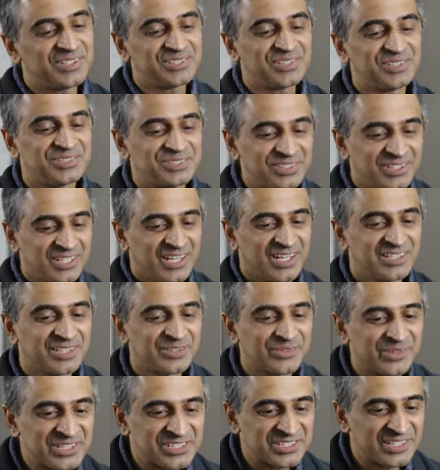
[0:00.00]
So, so the other
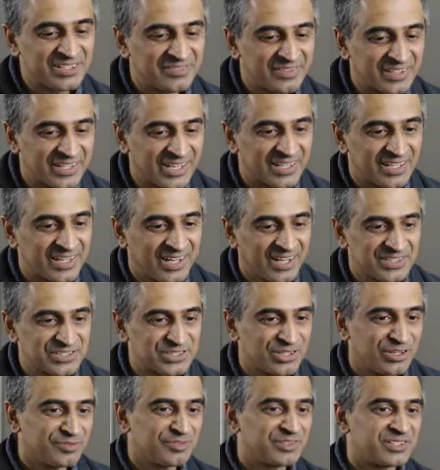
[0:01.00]
question we get asked
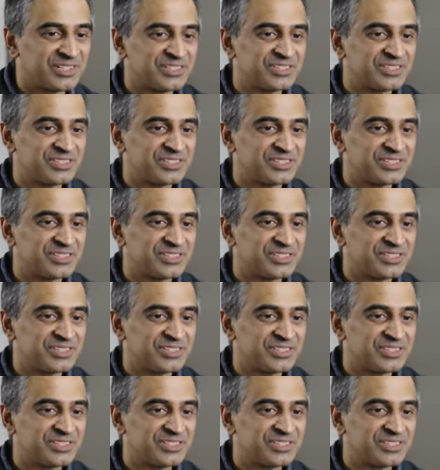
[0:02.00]
often